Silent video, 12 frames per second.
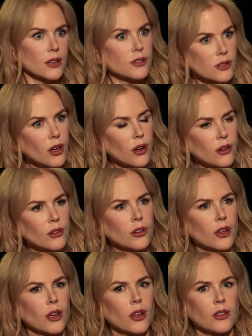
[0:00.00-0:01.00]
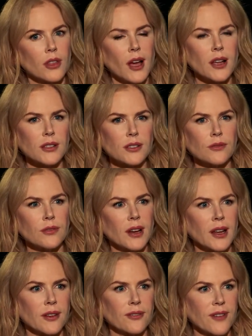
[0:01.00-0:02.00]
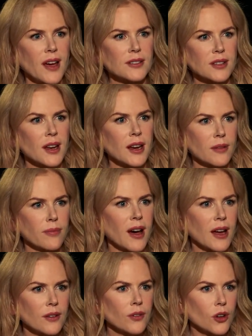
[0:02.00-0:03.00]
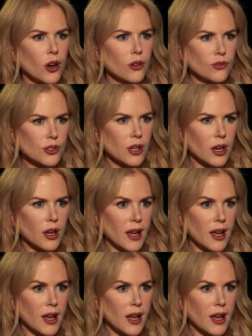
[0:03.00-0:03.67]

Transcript: So that's a really fascinating part of a culture